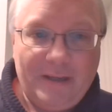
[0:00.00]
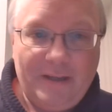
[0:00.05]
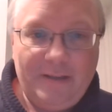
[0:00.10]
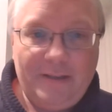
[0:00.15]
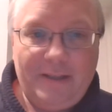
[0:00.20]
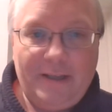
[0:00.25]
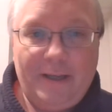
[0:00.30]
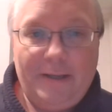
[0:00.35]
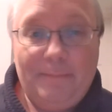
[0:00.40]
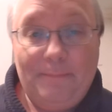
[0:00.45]

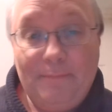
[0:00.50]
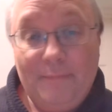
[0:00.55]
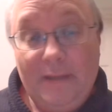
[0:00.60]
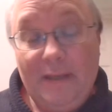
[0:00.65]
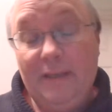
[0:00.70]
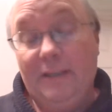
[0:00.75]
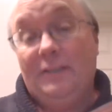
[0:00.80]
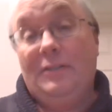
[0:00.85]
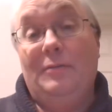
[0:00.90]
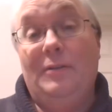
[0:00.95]
Okay,
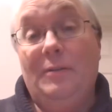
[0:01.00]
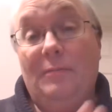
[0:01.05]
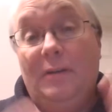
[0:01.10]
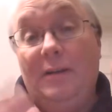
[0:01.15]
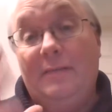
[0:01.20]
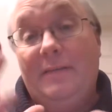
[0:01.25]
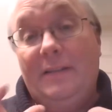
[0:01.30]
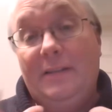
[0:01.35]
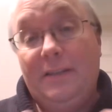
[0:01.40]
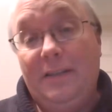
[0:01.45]
so anyway,
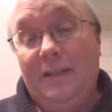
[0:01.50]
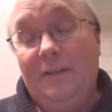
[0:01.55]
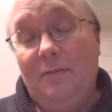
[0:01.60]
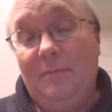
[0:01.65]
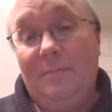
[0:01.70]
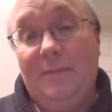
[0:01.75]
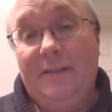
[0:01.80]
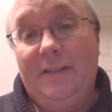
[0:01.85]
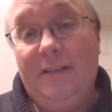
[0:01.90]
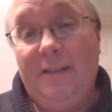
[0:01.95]
I'm
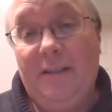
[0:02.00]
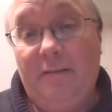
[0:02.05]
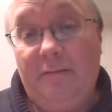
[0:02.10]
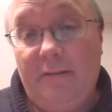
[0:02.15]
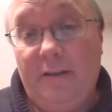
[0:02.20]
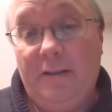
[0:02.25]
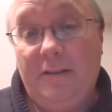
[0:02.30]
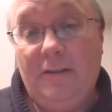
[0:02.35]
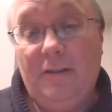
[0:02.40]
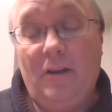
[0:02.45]
continuing my
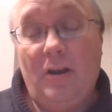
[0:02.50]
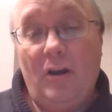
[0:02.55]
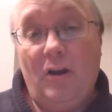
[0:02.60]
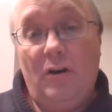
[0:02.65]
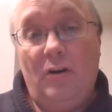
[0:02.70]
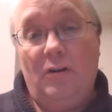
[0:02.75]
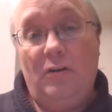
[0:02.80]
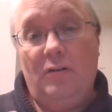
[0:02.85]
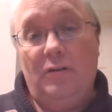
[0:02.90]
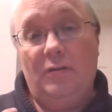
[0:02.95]
series
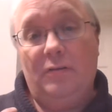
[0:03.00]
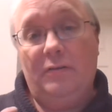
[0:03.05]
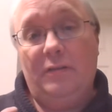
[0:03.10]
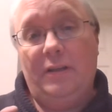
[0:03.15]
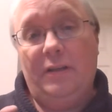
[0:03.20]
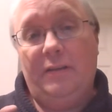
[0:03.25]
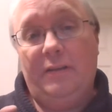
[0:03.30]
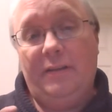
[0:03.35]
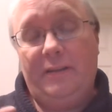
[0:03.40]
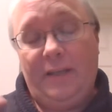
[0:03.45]
on
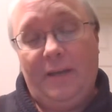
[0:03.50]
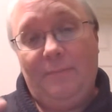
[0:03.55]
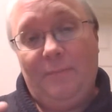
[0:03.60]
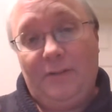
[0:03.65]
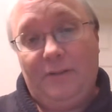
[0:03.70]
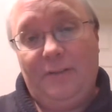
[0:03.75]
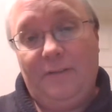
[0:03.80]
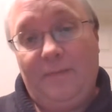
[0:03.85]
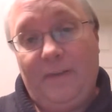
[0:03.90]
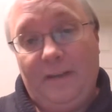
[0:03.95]
the 10
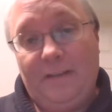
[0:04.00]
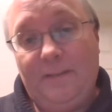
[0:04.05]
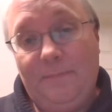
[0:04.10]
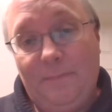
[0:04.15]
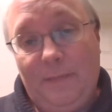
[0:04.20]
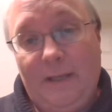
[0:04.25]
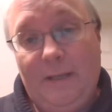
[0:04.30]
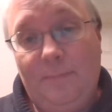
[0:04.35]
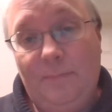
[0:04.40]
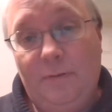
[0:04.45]
most effective
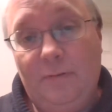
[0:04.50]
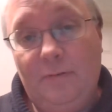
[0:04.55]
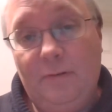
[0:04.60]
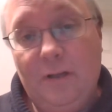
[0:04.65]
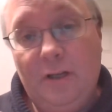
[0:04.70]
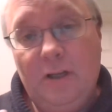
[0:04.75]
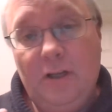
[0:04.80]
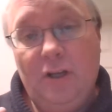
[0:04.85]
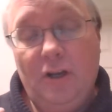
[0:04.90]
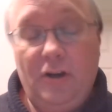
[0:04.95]
people
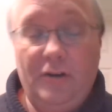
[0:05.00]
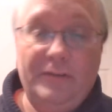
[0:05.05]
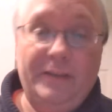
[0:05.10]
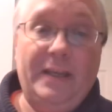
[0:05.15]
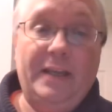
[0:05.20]
on the